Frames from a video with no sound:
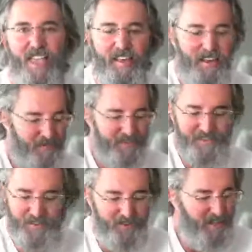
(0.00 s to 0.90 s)
You have to
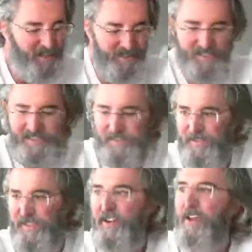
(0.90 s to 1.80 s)
say, okay, this is the
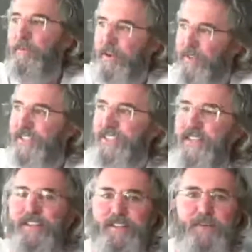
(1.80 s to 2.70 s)
first. But if it's
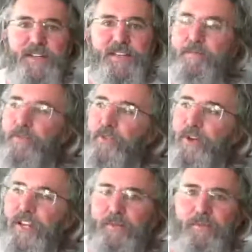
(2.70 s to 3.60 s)
been done before,
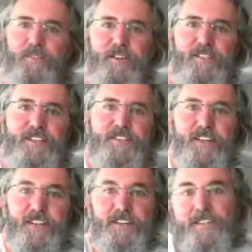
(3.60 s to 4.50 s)
you can reverse
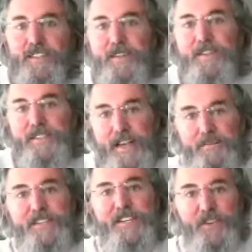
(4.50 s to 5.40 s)
engineer it and see the
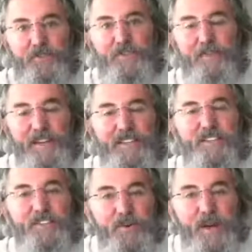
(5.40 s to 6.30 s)
steps that you have to make to
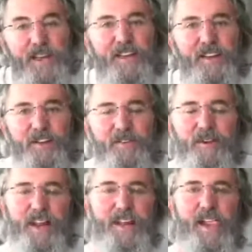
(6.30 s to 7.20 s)
do it,
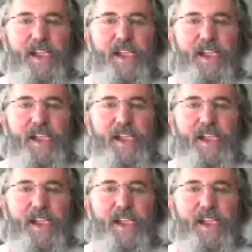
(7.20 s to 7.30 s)
right?